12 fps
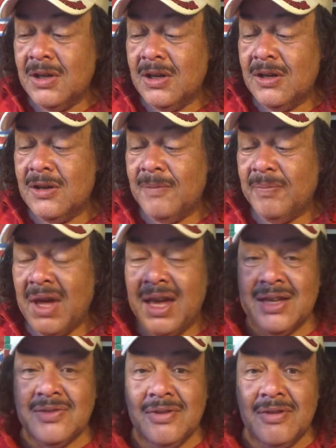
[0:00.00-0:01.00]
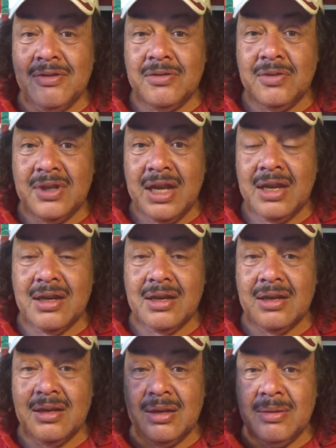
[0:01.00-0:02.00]
um, i as well want to thank
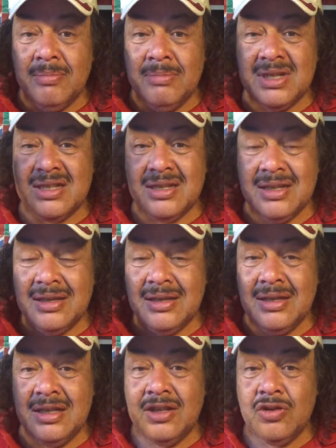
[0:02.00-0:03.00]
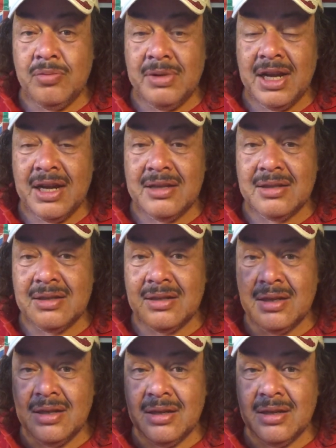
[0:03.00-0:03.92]
mr dehumanized